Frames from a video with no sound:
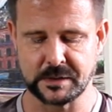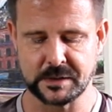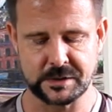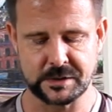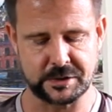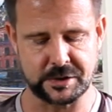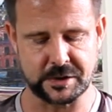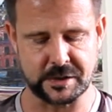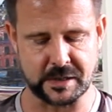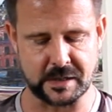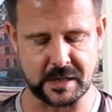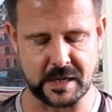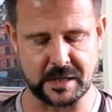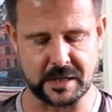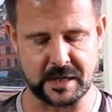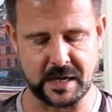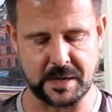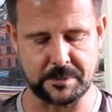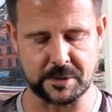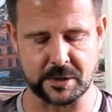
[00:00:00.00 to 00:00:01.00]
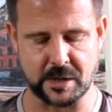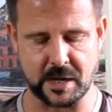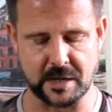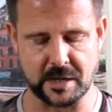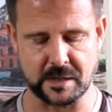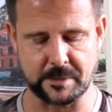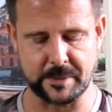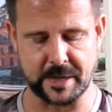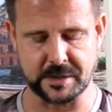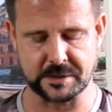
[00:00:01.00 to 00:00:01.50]
So you can kind of keep your eye on
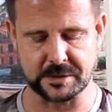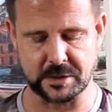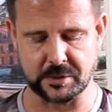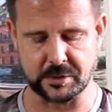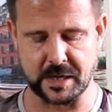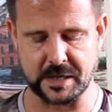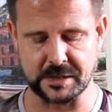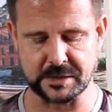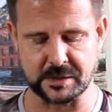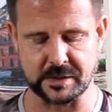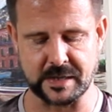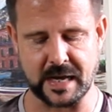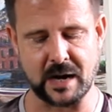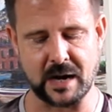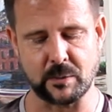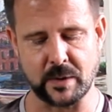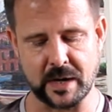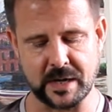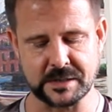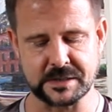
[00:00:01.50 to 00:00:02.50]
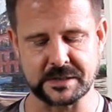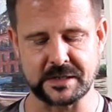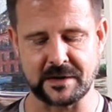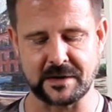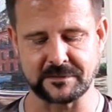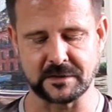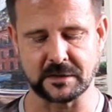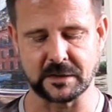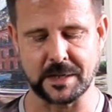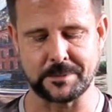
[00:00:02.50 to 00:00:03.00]
the bands. Okay, so that way is
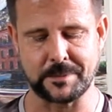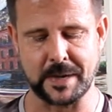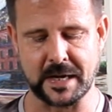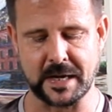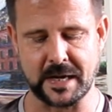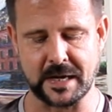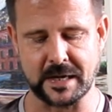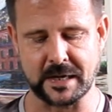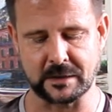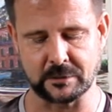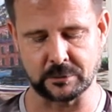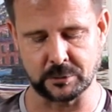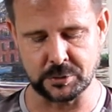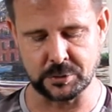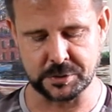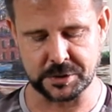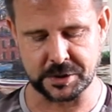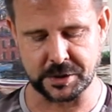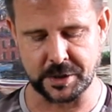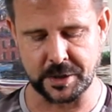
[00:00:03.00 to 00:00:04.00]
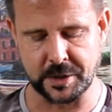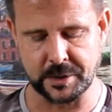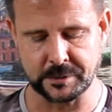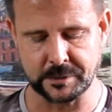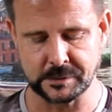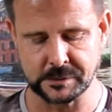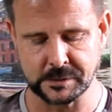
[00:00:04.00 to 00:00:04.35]
definitely making it looser,